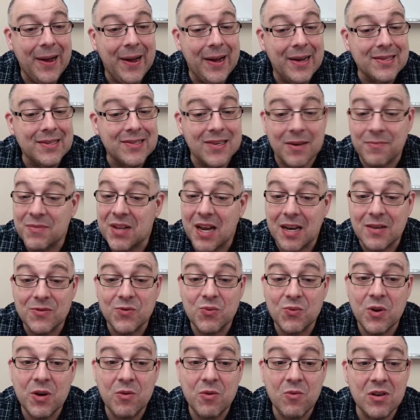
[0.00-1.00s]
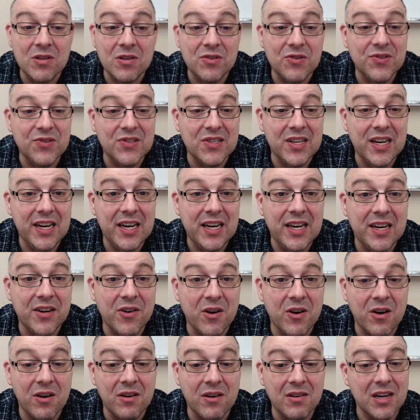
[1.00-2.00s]
Sometimes we want to stay in
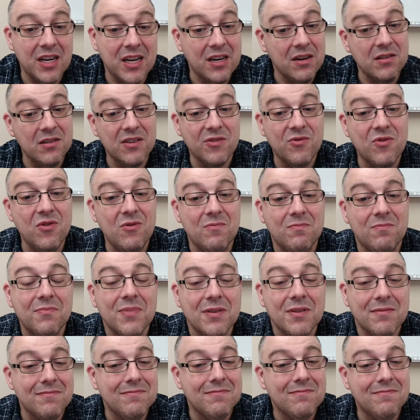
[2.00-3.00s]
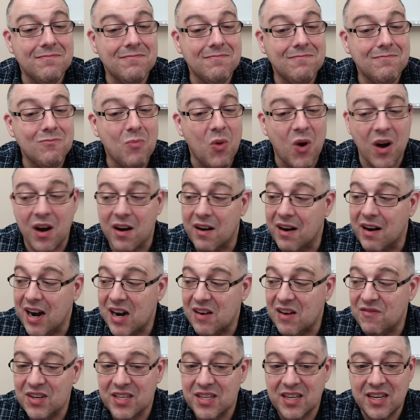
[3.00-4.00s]
our little group where
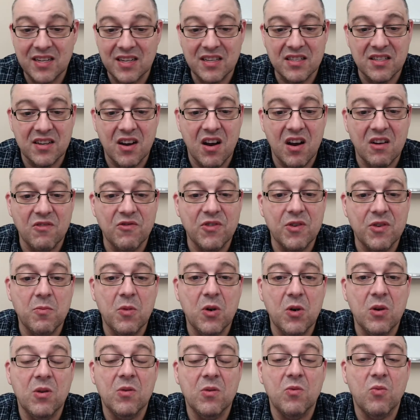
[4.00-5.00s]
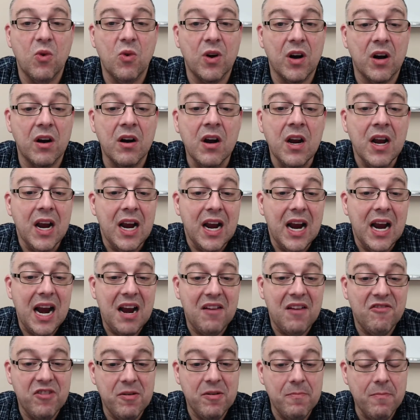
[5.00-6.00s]
everything is comfortable, where
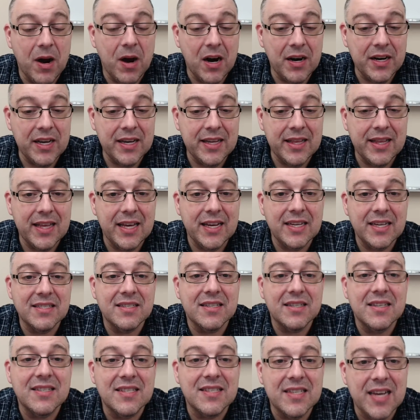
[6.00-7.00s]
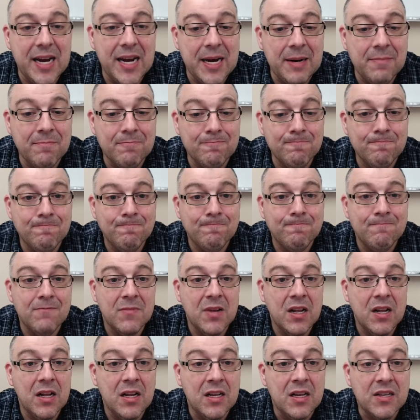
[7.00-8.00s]
everybody thinks the same.
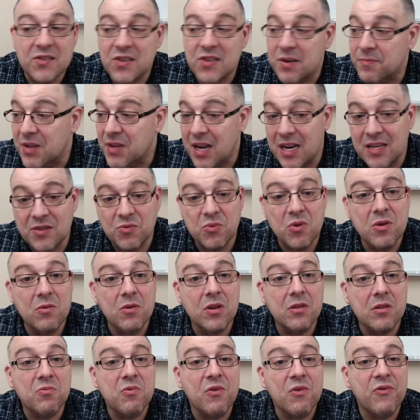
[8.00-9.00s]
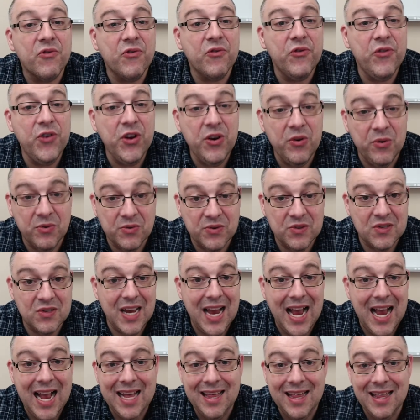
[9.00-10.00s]
Sometimes we will refuse
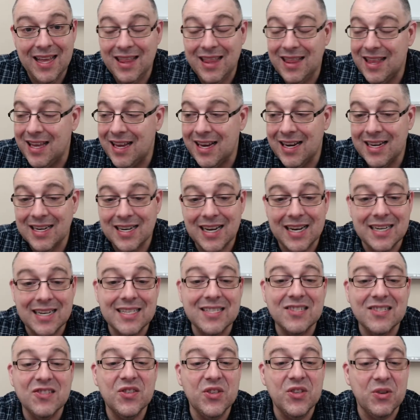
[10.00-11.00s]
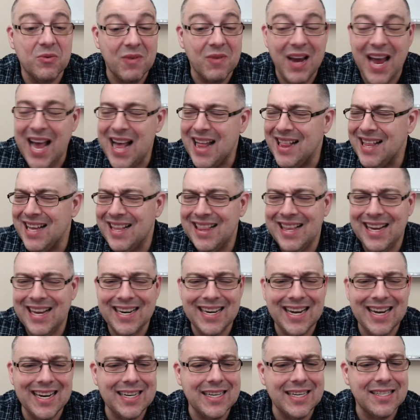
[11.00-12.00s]
anything that is new, anything
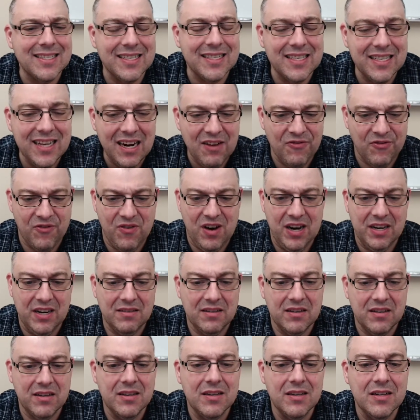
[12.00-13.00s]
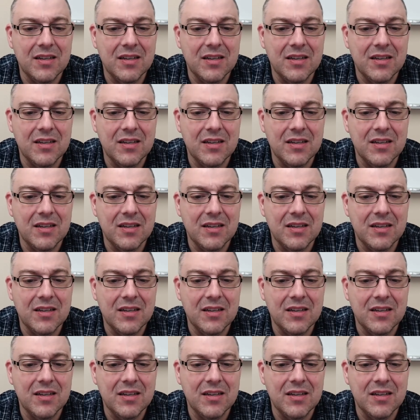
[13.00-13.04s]
that is different,